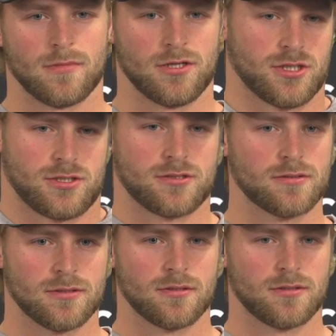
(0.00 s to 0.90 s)
and
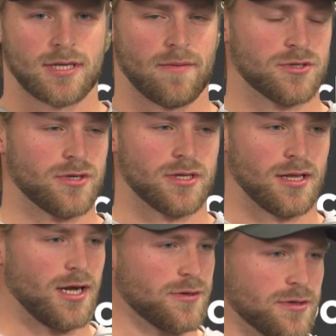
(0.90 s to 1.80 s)
just chemistry in the
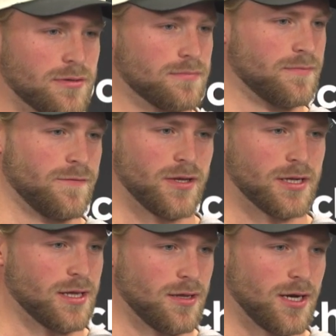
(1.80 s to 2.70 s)
locker room,
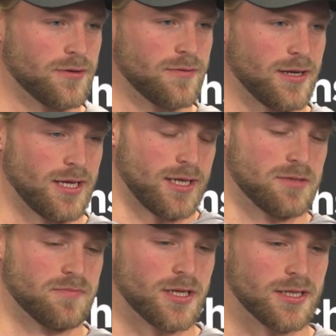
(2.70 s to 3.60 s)
feeling in the locker room, I think
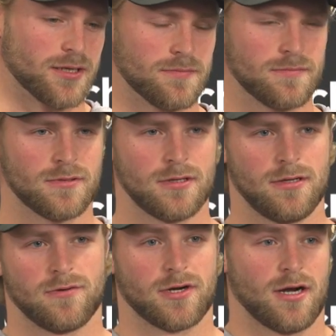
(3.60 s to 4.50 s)
it's a big deal.
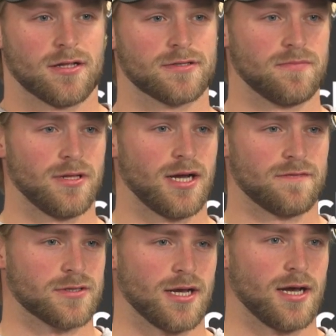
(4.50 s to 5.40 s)
Regardless of
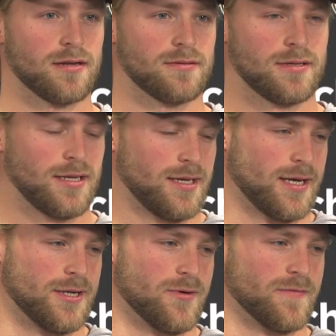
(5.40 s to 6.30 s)
playoffs or not.
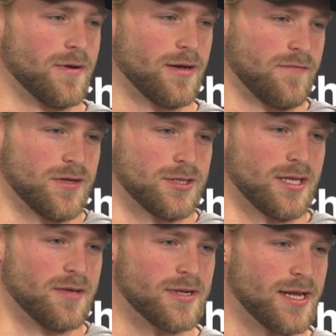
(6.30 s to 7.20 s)
I know we're
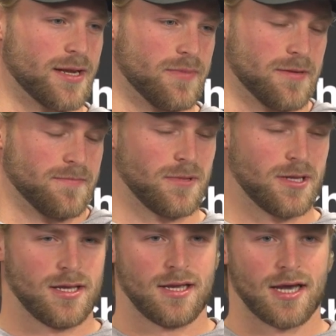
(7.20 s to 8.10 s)
officially eliminated, but
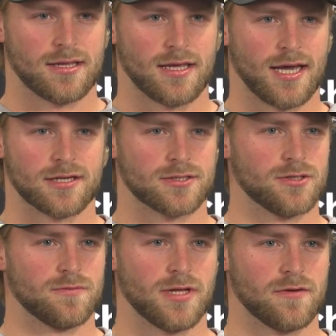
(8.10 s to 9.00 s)
I think guys are
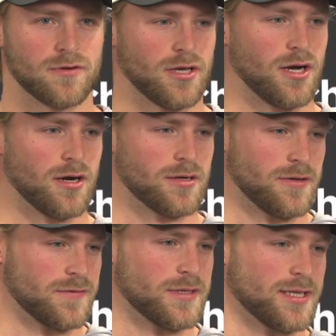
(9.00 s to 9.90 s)
still playing really hard,
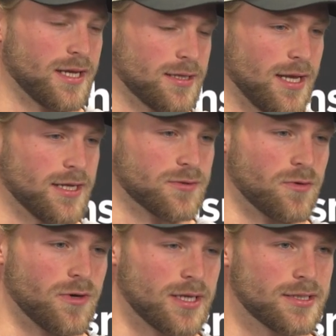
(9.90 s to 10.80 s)
and you've seen that the last
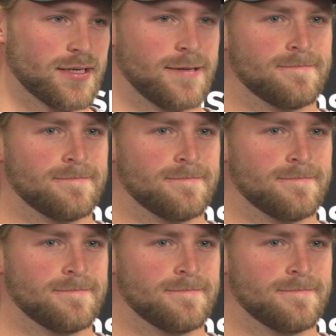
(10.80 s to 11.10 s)
three weeks.